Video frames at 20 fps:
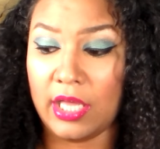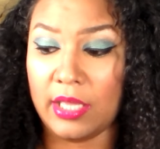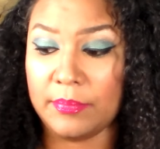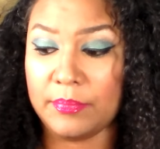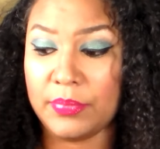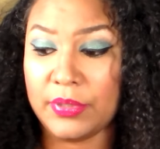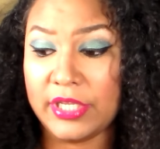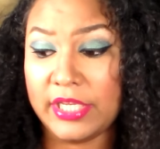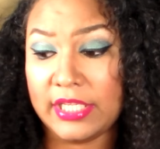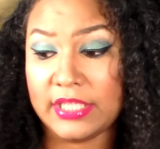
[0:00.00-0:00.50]

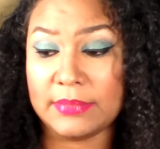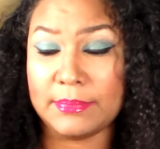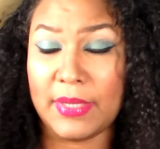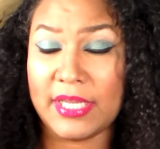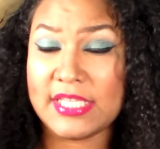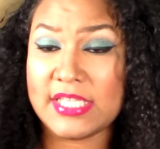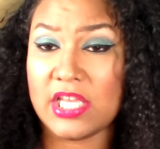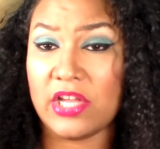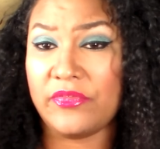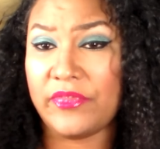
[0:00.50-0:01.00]
i'm putting
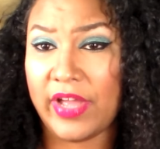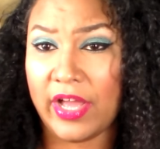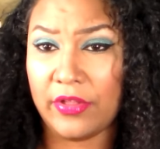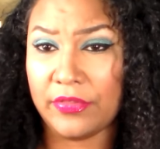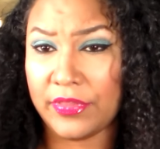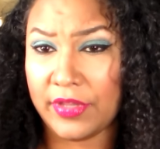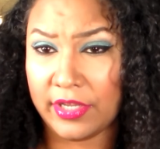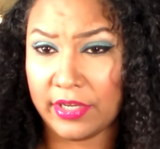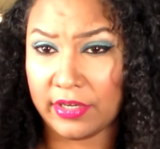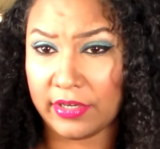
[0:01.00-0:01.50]
myself
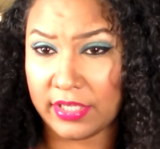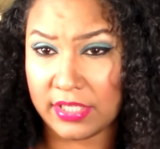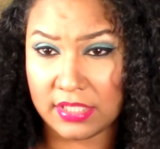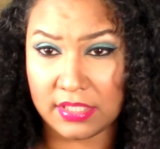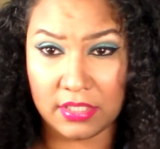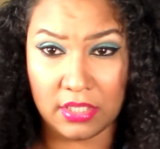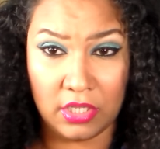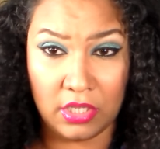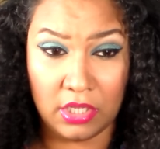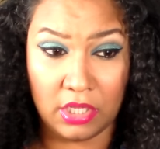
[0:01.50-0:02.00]
out there
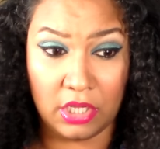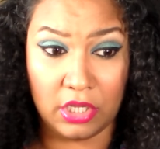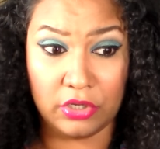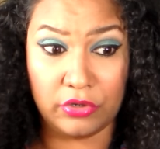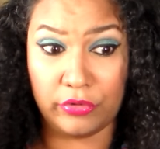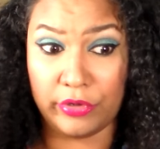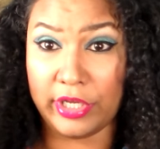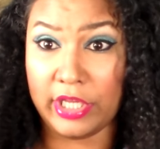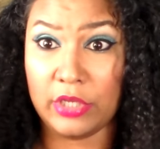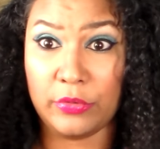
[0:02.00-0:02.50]
and
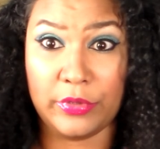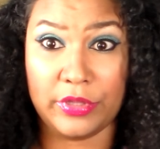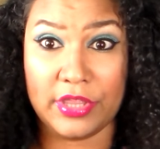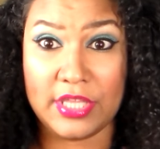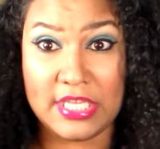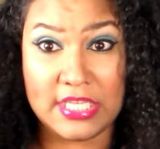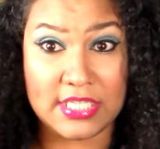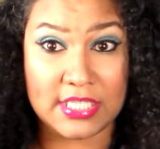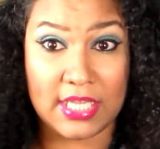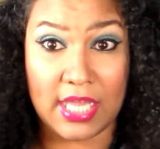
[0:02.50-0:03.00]
agreeing
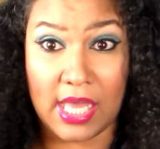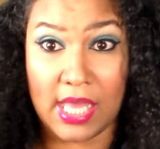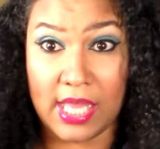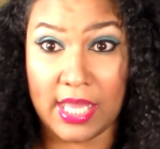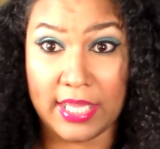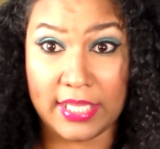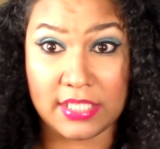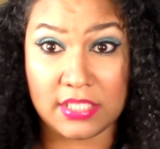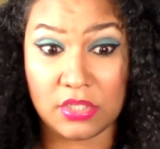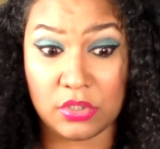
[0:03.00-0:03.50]
with these
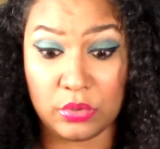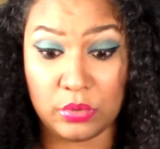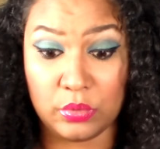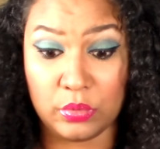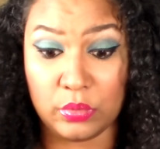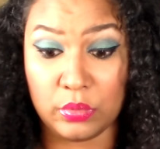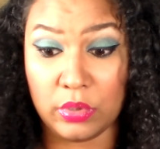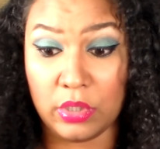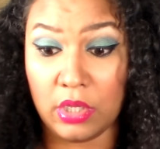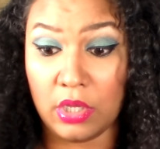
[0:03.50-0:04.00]
guys
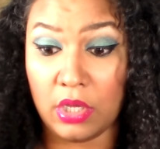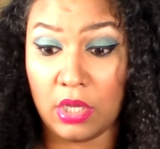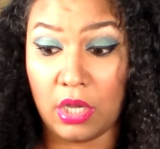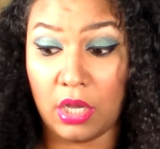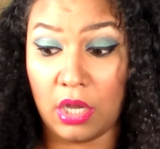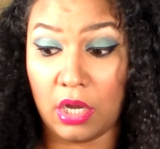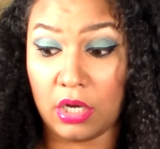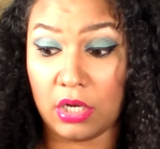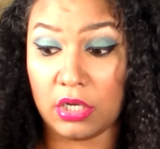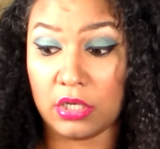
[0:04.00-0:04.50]
who
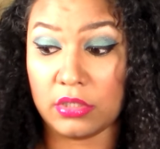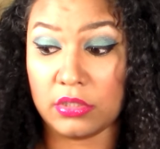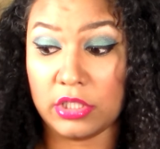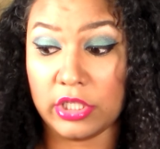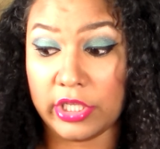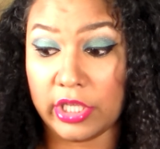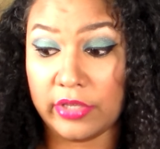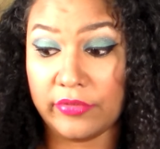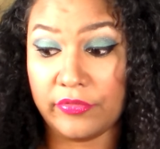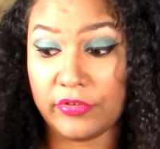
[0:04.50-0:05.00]
are
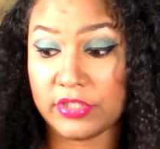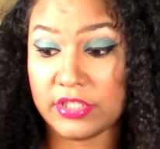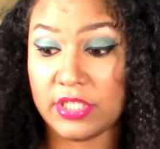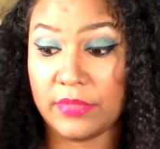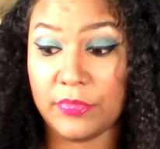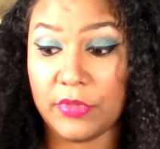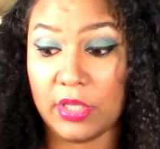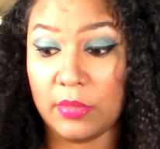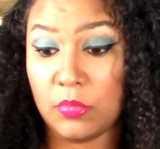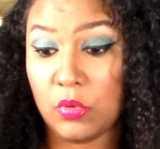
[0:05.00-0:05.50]
looking for
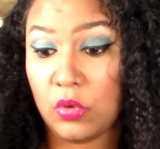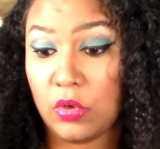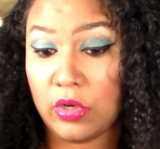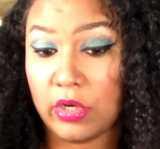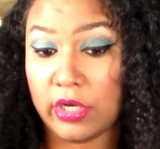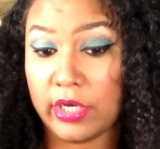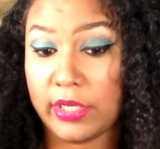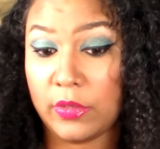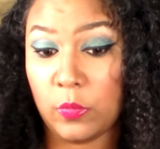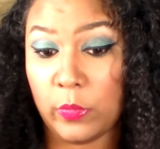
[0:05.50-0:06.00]
something
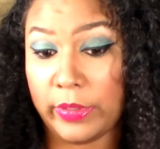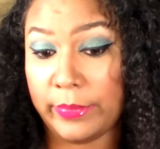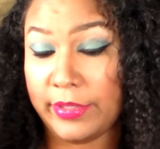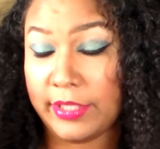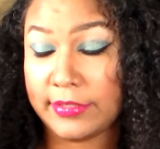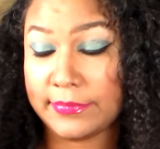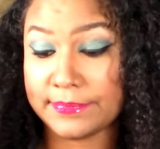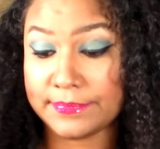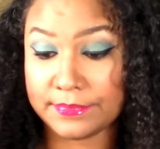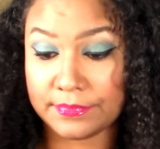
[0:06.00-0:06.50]
more in
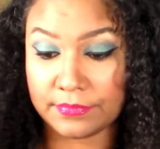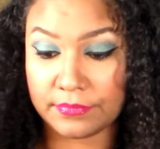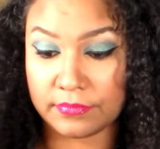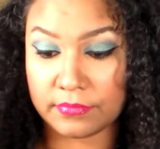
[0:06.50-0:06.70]
women